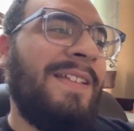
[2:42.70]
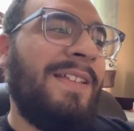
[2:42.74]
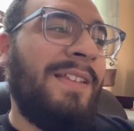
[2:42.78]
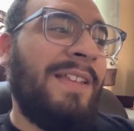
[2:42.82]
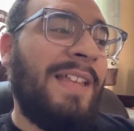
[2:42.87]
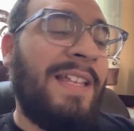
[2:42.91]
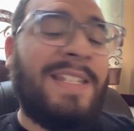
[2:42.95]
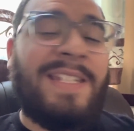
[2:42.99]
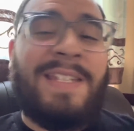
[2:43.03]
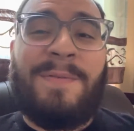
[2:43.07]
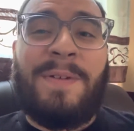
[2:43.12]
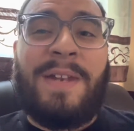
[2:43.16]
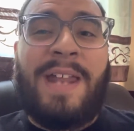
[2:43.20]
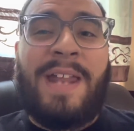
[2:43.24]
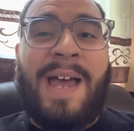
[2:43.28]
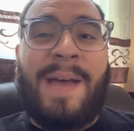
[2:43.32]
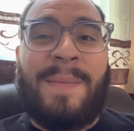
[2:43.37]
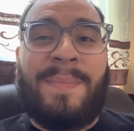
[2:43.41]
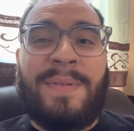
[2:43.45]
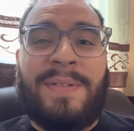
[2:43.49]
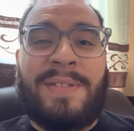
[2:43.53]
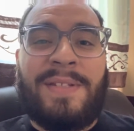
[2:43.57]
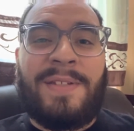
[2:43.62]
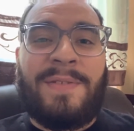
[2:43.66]
let's see what
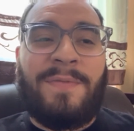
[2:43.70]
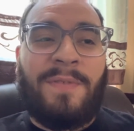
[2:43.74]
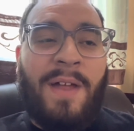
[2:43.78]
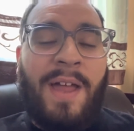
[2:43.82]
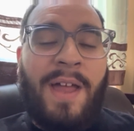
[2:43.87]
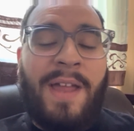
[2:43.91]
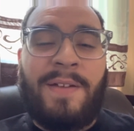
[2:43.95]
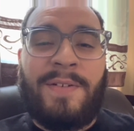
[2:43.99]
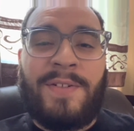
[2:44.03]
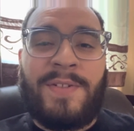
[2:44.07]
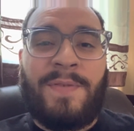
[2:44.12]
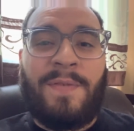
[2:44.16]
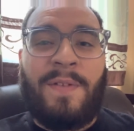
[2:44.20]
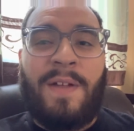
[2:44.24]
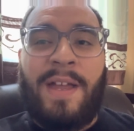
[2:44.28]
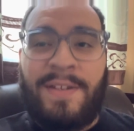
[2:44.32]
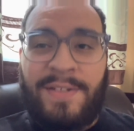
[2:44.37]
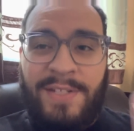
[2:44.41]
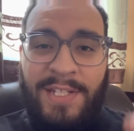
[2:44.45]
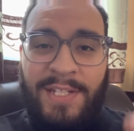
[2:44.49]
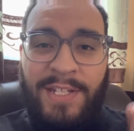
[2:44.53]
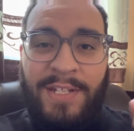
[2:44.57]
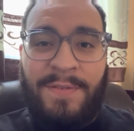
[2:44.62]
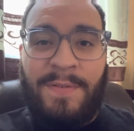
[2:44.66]
happens. Fly, Eagles, fly.
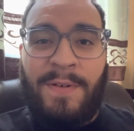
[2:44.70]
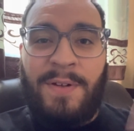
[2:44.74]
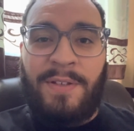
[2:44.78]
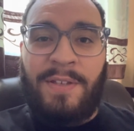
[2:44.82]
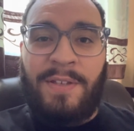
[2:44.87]
I'll see you all